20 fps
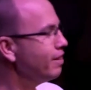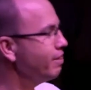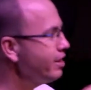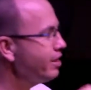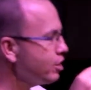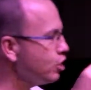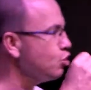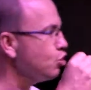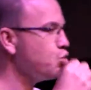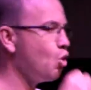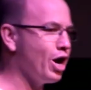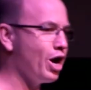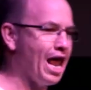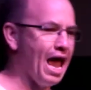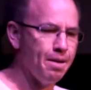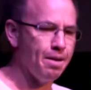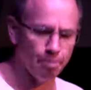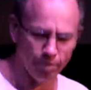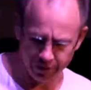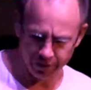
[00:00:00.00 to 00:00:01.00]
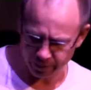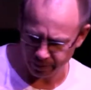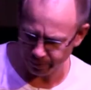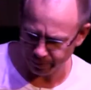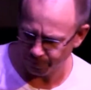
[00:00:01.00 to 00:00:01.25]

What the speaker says: This is what happened.